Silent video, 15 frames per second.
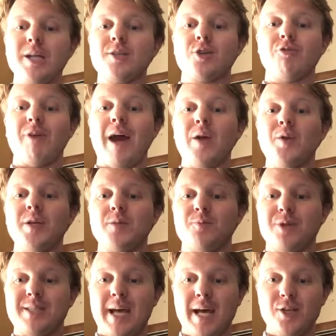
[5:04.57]
its groundless
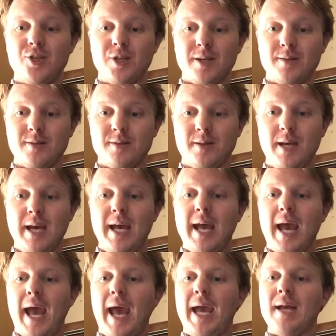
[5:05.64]
pretensions,
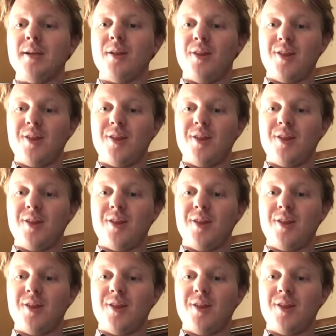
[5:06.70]
and